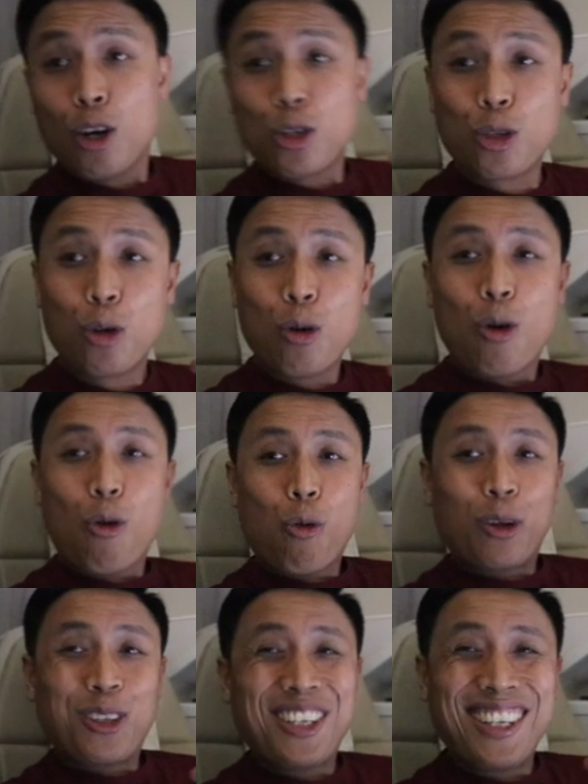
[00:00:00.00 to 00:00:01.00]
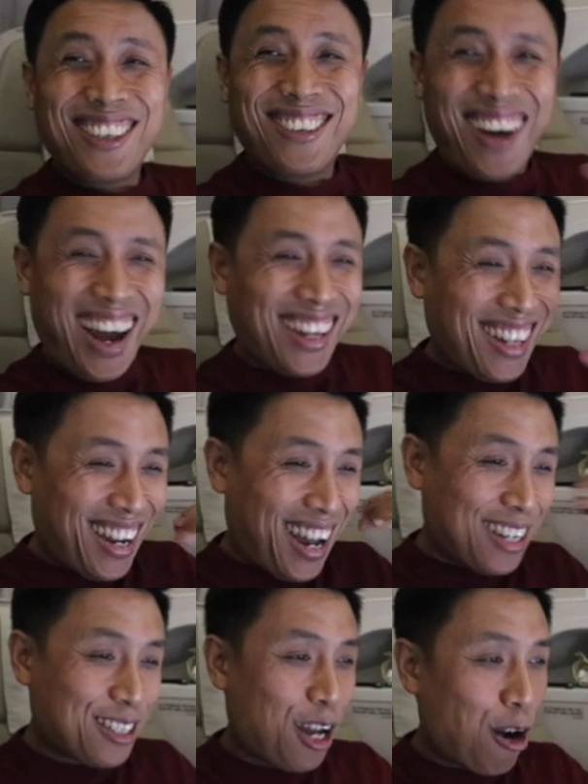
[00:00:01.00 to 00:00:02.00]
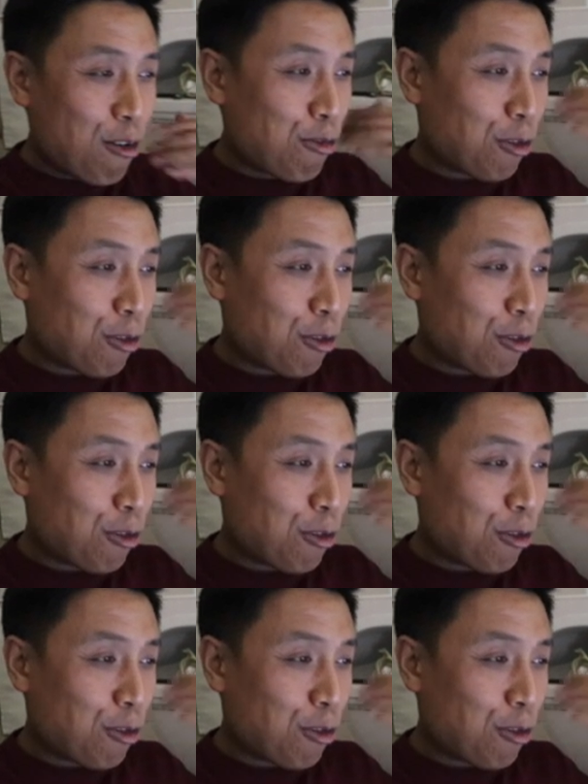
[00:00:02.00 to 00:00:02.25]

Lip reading: So what you need to analyze now